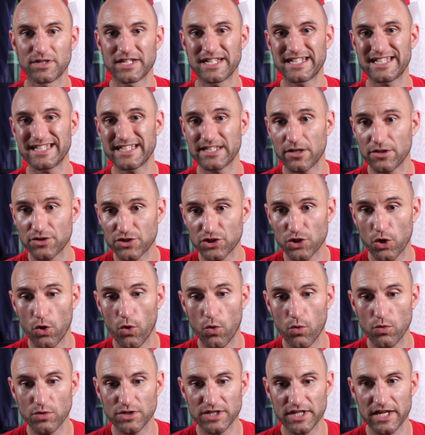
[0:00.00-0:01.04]
This is a
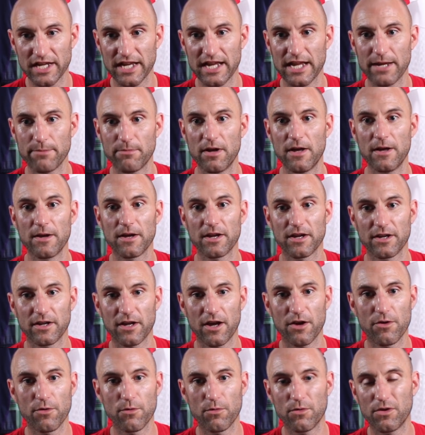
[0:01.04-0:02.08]
tall team, you
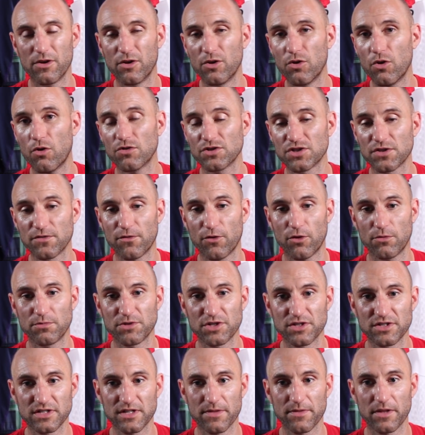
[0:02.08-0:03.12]
know, lots of
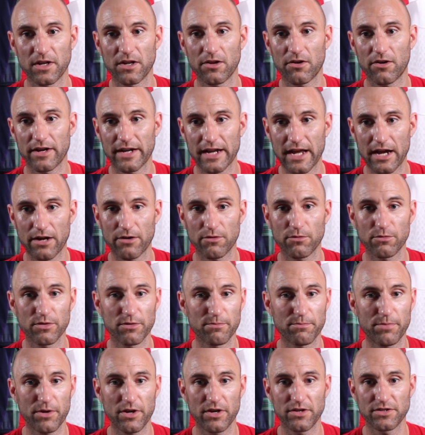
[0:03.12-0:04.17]
options in the line out
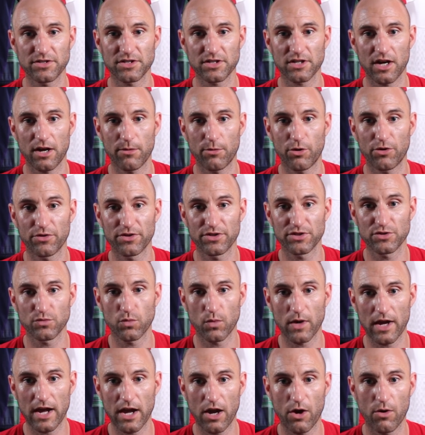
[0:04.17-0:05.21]
with Byrne to come on as
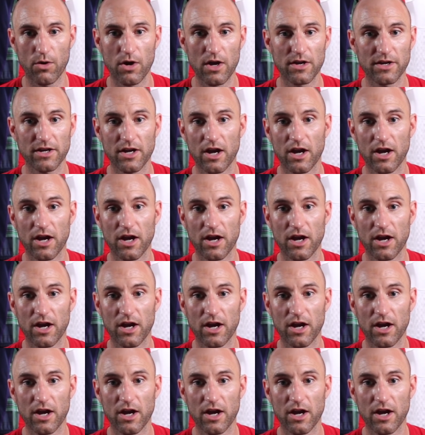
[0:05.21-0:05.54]
well.